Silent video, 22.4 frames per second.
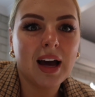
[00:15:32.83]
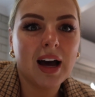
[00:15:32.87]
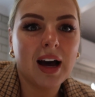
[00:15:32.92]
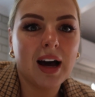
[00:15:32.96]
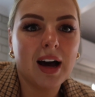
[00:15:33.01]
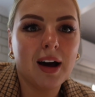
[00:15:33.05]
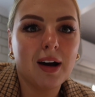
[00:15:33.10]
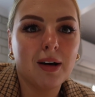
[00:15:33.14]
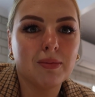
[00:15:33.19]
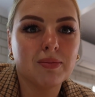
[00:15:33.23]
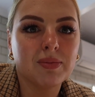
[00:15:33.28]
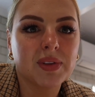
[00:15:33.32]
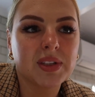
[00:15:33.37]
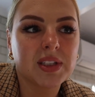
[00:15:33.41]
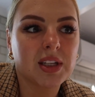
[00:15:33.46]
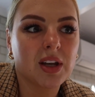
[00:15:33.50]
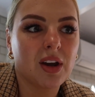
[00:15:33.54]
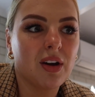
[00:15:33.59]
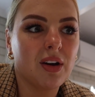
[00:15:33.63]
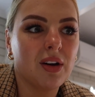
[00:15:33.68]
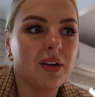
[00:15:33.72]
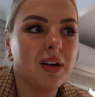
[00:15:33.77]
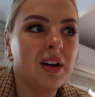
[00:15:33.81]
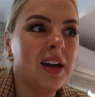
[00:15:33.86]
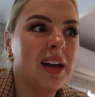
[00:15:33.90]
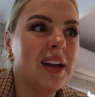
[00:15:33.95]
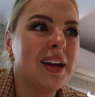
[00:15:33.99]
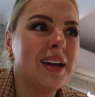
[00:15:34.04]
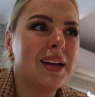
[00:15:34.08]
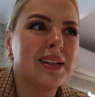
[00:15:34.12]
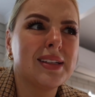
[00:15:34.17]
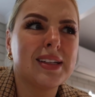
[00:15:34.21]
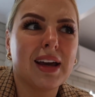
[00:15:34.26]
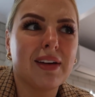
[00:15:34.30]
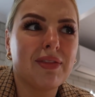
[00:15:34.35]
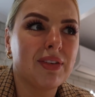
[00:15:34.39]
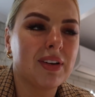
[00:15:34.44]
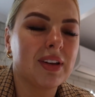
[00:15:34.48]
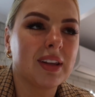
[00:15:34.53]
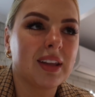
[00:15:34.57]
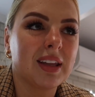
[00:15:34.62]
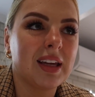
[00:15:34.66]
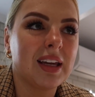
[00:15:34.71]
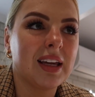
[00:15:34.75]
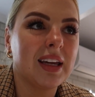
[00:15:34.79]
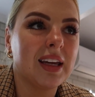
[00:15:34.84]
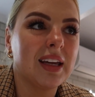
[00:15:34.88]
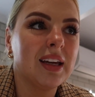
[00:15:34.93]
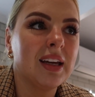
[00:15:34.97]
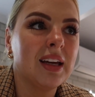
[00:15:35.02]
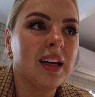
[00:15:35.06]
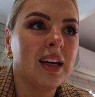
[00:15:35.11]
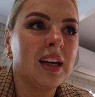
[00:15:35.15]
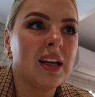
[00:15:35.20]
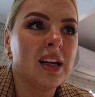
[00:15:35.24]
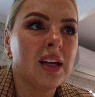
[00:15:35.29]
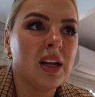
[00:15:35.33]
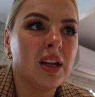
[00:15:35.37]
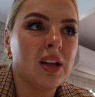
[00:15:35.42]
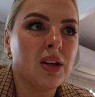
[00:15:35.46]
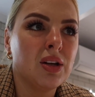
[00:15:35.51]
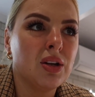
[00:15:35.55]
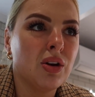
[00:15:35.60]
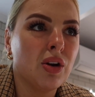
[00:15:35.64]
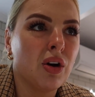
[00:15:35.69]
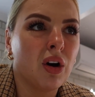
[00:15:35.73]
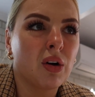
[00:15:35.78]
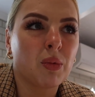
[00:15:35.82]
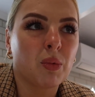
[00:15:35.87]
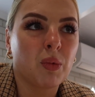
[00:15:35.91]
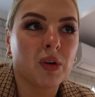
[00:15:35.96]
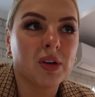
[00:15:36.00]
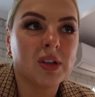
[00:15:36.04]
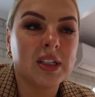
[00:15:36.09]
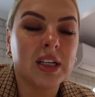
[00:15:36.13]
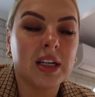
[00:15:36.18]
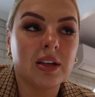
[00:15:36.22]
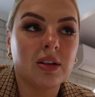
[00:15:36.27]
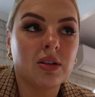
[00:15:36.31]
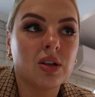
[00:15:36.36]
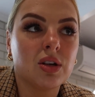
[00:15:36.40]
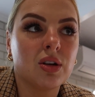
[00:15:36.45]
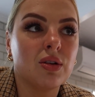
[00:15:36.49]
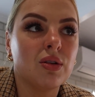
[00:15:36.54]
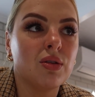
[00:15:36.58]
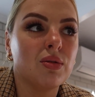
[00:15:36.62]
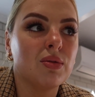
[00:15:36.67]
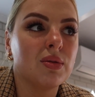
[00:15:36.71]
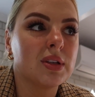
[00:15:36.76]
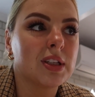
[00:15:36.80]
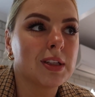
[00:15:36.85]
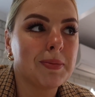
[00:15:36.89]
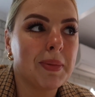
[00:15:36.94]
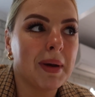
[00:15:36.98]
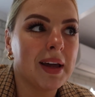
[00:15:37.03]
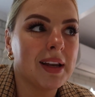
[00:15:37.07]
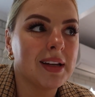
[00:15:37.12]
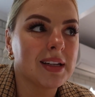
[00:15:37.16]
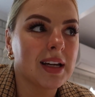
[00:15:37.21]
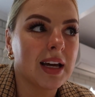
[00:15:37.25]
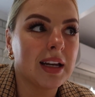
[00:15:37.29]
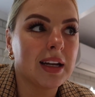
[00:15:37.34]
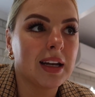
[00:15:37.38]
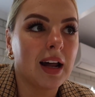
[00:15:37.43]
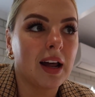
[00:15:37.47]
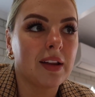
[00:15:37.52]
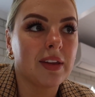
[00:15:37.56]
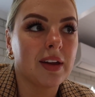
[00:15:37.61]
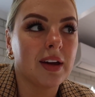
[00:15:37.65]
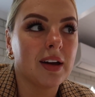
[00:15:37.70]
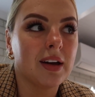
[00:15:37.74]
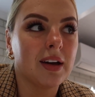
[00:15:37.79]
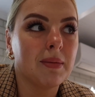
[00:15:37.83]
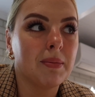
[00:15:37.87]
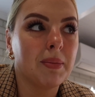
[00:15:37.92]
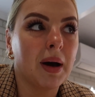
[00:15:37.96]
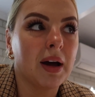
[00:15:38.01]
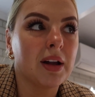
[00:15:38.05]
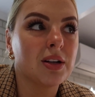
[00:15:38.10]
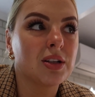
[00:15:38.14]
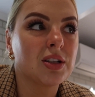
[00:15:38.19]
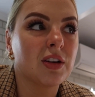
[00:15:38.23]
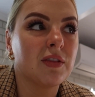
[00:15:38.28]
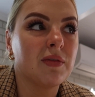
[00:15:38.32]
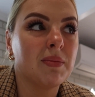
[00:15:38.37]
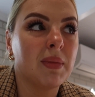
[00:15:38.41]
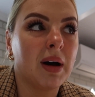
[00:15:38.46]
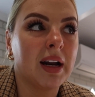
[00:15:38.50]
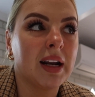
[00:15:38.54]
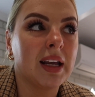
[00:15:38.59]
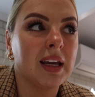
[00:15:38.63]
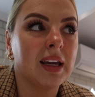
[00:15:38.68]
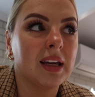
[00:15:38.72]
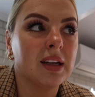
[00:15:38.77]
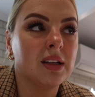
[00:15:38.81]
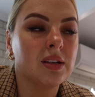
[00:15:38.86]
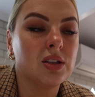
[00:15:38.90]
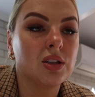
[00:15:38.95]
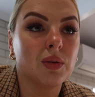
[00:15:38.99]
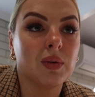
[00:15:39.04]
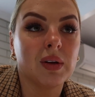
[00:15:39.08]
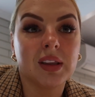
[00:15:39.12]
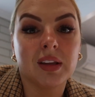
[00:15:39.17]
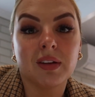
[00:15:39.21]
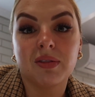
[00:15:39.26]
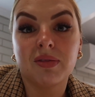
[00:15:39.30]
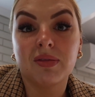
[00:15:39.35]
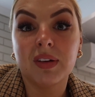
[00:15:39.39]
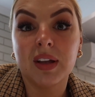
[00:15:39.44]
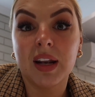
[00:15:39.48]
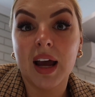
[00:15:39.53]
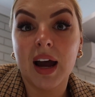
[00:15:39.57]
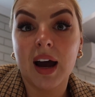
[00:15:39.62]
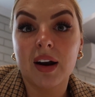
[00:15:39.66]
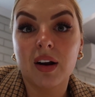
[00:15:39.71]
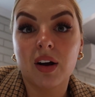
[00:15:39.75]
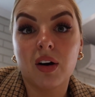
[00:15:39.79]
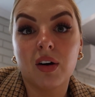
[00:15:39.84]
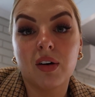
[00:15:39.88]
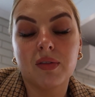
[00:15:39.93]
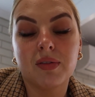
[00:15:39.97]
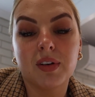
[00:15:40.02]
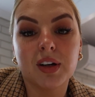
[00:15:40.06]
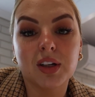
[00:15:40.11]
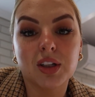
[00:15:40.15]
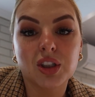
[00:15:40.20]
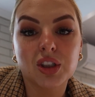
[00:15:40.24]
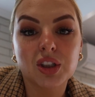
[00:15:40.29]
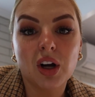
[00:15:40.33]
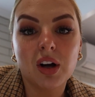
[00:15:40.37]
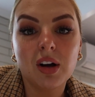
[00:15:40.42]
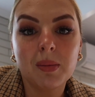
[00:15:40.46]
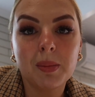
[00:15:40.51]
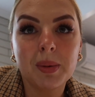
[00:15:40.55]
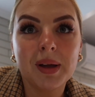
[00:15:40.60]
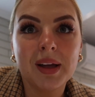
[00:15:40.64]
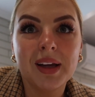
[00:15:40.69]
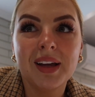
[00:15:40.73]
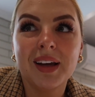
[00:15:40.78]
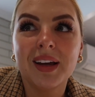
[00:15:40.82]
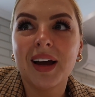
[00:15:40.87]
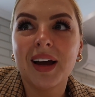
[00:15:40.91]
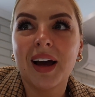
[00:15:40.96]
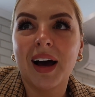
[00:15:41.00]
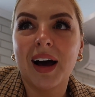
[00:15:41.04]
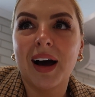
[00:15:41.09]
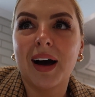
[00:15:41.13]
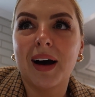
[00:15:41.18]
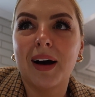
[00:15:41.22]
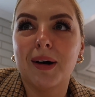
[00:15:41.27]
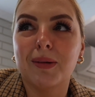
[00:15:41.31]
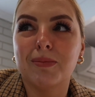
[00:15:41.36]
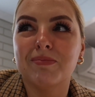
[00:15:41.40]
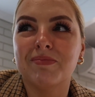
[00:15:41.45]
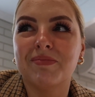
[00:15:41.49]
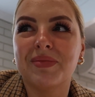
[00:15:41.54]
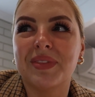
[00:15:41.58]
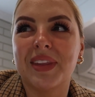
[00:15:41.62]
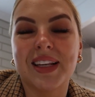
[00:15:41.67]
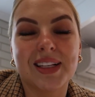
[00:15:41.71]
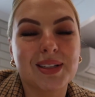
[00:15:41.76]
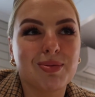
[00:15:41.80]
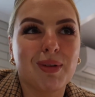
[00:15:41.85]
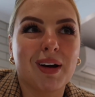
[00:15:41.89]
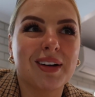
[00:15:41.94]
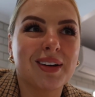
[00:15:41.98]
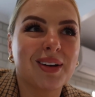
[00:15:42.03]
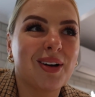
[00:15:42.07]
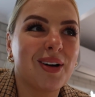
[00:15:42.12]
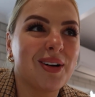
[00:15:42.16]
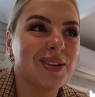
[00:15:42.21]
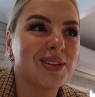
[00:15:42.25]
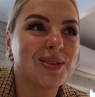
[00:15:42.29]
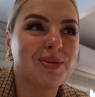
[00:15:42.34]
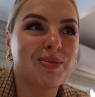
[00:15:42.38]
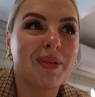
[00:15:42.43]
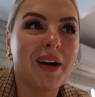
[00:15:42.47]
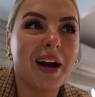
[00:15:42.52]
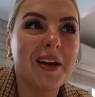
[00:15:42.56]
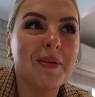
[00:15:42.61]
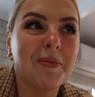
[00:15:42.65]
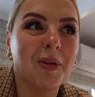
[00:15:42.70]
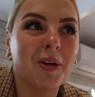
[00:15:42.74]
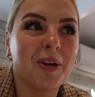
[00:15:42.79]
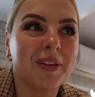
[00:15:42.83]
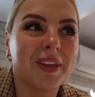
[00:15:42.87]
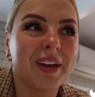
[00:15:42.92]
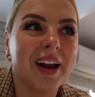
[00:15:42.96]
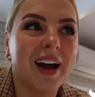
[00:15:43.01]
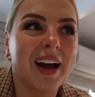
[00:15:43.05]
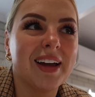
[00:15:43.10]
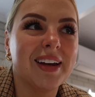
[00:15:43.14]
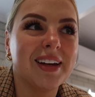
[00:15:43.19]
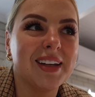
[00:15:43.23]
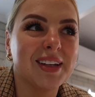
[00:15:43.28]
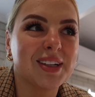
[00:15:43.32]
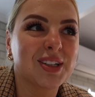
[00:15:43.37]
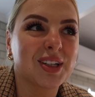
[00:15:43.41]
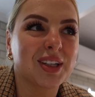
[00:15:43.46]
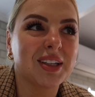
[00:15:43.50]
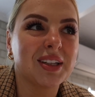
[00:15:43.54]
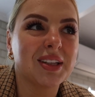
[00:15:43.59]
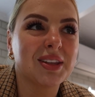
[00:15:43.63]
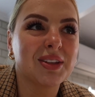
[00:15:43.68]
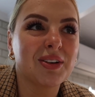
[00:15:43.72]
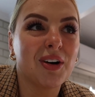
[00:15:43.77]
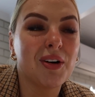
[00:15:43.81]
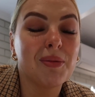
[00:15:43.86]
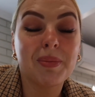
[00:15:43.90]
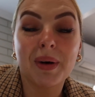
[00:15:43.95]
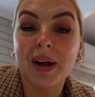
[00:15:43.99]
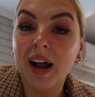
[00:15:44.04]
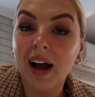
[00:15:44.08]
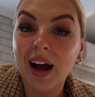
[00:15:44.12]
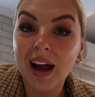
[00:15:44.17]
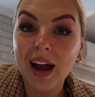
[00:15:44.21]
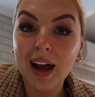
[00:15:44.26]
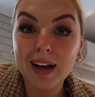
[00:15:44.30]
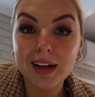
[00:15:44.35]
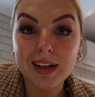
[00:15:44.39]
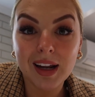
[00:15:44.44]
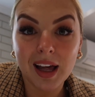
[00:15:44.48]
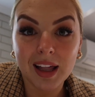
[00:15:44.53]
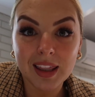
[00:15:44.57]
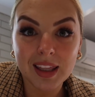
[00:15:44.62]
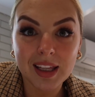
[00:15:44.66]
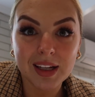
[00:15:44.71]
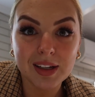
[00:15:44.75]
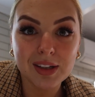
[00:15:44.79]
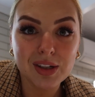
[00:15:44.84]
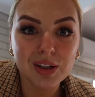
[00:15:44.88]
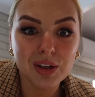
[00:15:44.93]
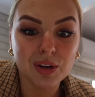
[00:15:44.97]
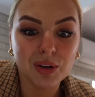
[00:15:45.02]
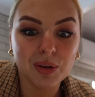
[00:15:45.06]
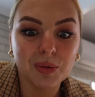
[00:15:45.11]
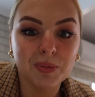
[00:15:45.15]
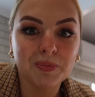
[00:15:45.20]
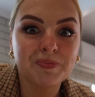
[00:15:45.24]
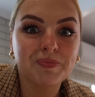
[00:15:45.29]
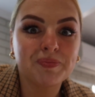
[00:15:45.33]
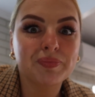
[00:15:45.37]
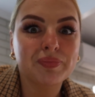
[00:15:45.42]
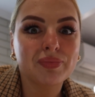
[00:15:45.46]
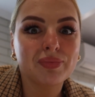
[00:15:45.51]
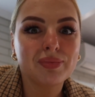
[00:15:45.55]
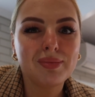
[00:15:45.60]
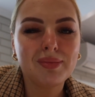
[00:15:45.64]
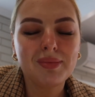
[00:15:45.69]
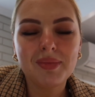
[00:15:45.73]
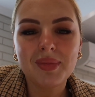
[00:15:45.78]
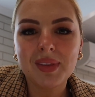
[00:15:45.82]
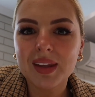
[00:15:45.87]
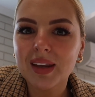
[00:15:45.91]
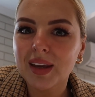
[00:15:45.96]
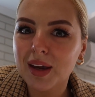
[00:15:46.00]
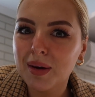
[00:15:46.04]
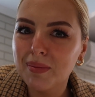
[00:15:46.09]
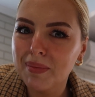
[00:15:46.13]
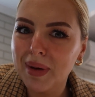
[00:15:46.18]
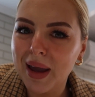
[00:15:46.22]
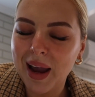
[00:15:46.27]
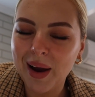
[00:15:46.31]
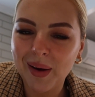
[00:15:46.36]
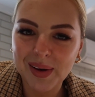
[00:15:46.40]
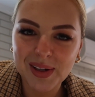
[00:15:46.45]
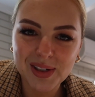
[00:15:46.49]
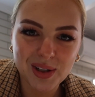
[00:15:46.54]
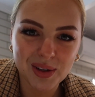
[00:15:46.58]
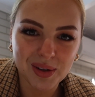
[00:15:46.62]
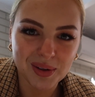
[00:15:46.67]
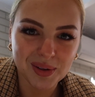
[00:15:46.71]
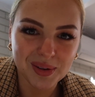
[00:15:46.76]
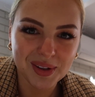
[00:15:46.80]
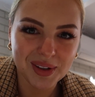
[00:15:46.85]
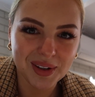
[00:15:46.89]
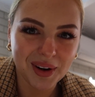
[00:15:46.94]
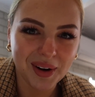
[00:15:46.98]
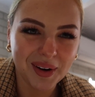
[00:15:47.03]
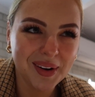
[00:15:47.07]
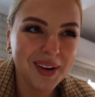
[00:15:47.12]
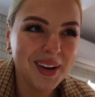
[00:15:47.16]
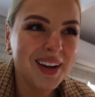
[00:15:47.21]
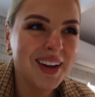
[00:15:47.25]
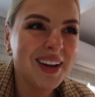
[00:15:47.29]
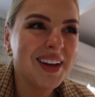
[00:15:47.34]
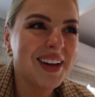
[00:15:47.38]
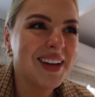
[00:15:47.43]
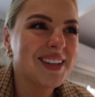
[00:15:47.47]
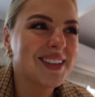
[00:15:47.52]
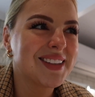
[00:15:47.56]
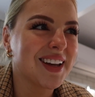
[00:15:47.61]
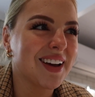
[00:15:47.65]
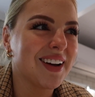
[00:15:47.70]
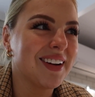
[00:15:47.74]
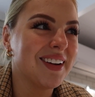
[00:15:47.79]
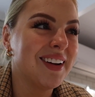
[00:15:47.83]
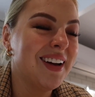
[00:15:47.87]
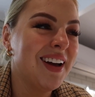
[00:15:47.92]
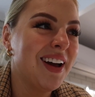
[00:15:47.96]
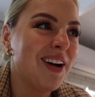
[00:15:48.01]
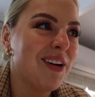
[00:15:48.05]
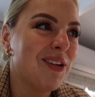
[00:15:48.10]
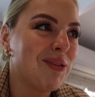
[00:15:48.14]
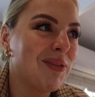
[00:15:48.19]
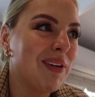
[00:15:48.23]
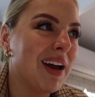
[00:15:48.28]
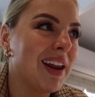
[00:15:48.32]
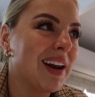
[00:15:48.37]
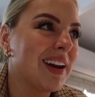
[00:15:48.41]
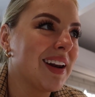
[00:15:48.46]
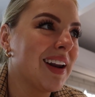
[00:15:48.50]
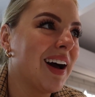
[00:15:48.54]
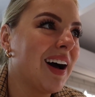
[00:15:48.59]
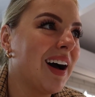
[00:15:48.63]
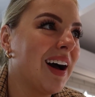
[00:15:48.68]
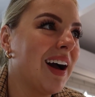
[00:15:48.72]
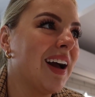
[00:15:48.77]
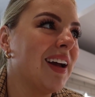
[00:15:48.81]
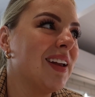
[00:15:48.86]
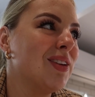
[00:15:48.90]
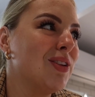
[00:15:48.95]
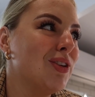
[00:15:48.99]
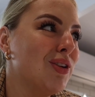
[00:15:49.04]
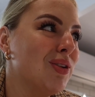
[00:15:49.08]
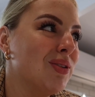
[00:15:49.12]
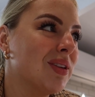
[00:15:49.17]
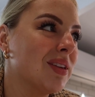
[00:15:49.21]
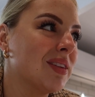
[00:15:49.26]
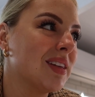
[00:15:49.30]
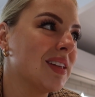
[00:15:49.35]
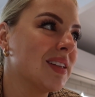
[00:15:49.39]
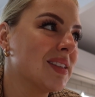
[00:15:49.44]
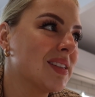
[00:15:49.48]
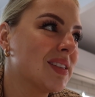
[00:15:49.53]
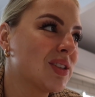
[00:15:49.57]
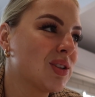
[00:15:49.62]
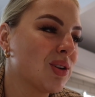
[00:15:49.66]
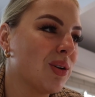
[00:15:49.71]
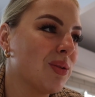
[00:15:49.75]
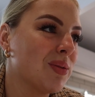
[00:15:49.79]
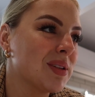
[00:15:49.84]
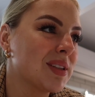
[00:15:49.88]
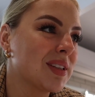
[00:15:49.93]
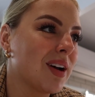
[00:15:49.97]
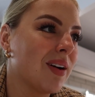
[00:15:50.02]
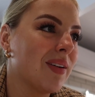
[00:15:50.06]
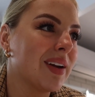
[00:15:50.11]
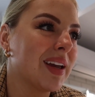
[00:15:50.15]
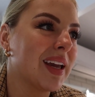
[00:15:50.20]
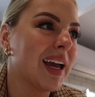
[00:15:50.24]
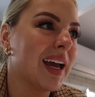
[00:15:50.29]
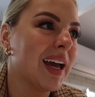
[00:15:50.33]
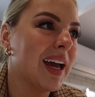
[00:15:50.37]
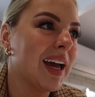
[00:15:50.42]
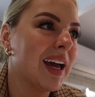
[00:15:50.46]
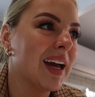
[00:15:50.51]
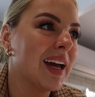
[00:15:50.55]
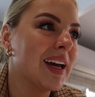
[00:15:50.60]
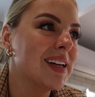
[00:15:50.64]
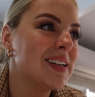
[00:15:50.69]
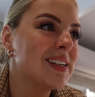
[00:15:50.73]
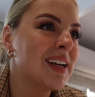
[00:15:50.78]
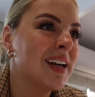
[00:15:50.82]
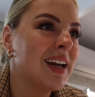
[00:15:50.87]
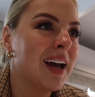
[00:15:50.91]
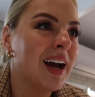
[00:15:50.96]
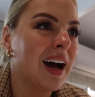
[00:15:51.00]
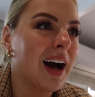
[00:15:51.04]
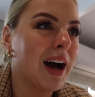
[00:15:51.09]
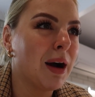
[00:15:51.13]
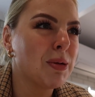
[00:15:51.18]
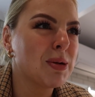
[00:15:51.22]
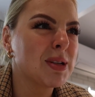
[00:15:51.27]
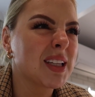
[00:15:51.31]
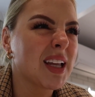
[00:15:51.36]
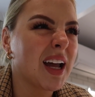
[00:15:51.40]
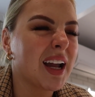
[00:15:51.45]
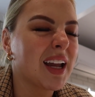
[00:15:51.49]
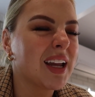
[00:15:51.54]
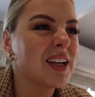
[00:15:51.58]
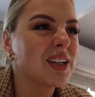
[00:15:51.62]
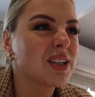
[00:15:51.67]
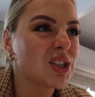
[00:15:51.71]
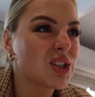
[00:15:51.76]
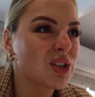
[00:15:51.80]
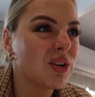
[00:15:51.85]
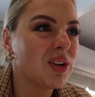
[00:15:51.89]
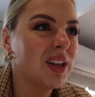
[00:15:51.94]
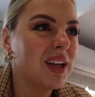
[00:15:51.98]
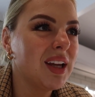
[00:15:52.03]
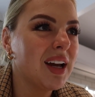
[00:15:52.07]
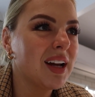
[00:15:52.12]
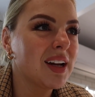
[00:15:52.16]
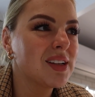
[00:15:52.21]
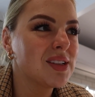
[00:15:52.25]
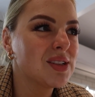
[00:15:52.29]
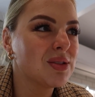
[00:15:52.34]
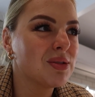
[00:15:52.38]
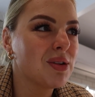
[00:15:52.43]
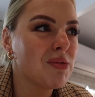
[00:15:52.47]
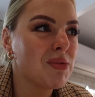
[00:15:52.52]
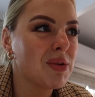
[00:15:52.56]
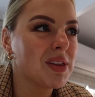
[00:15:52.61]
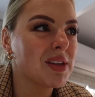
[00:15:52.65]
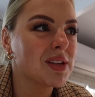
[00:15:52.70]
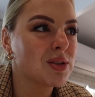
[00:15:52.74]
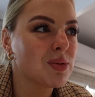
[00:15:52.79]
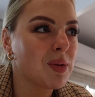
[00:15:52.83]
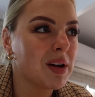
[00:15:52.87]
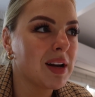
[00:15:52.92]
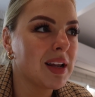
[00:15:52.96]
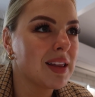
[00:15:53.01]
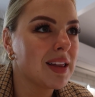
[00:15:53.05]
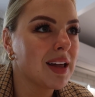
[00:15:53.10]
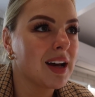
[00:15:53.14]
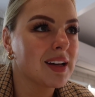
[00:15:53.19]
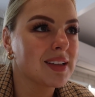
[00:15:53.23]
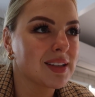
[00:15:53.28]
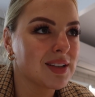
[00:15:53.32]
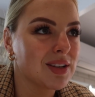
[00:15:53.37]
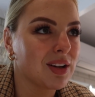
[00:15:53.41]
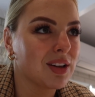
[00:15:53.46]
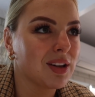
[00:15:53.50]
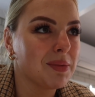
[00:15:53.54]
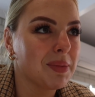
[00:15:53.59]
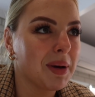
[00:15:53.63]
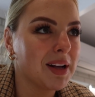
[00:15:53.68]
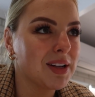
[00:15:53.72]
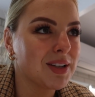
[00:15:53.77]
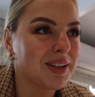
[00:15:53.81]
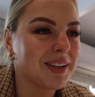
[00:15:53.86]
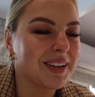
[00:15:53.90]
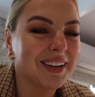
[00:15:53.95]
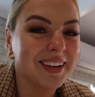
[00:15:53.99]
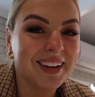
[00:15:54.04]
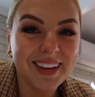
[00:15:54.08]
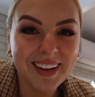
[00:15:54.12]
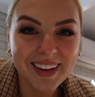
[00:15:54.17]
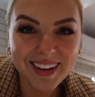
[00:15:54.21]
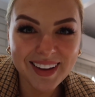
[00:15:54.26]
So definitely not wanting to spend another bunch of money doing the fit out of a shop. This one cost way more than I initially thought, but I had nothing to compare it to, you know. So when I knew that this store was going ahead, I was like, surely I can do it with a $20,000 budget.